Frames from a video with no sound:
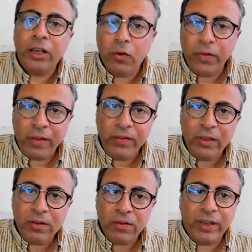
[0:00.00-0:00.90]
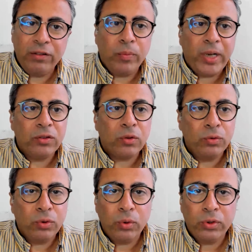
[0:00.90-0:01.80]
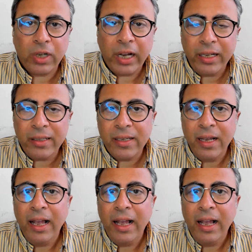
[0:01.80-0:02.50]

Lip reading: of evidence, randomized controlled trials